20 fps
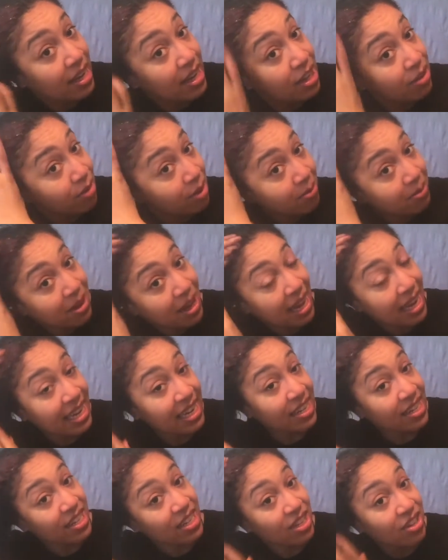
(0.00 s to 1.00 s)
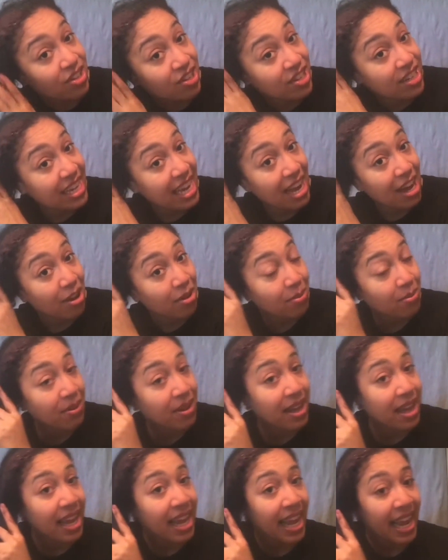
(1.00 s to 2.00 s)
You apply it to your scalp,
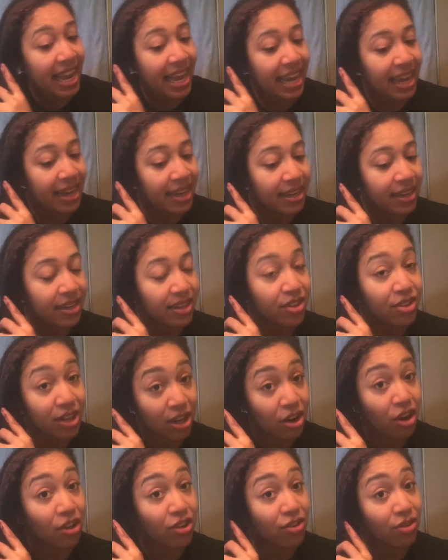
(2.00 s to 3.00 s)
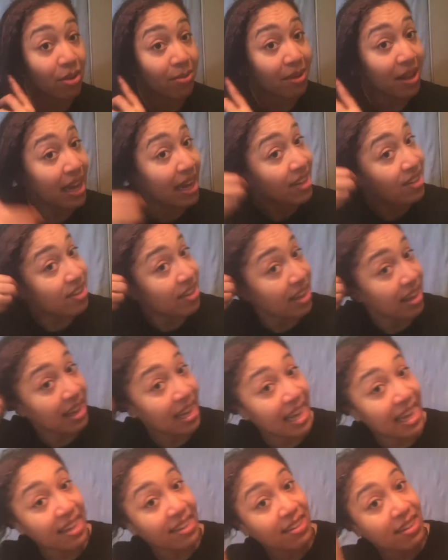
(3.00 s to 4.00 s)
and you can also apply it to the
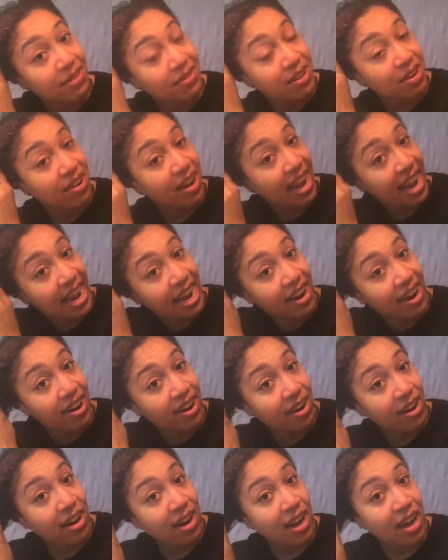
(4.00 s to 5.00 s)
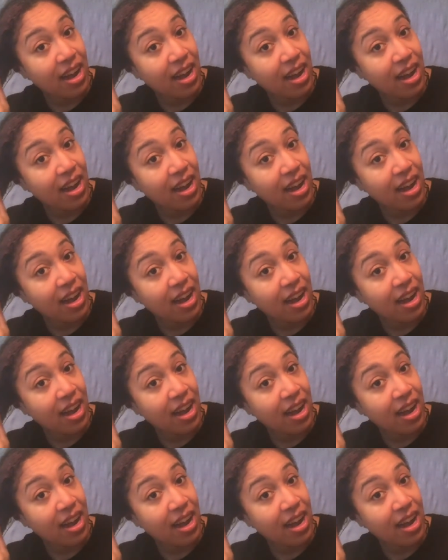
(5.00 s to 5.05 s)
lengths of your hair.